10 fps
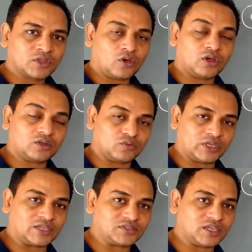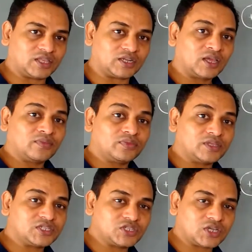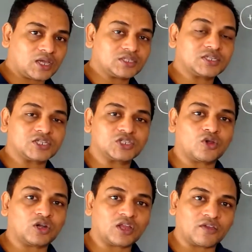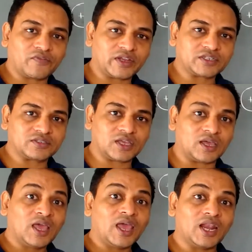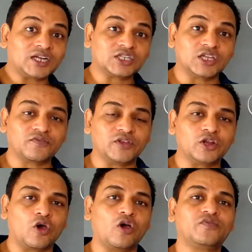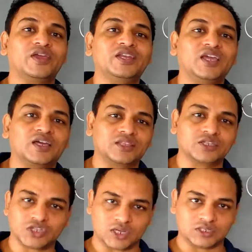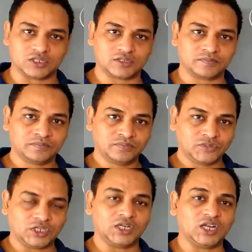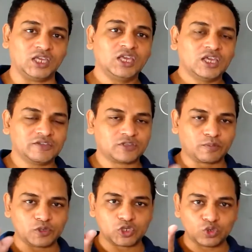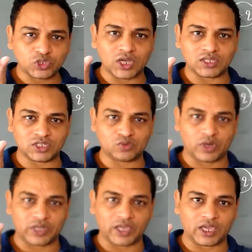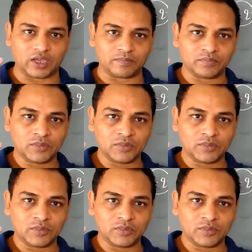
or we can say that this charge does not affect the electric field of any other charges. Generally, if suppose two charges we are taking,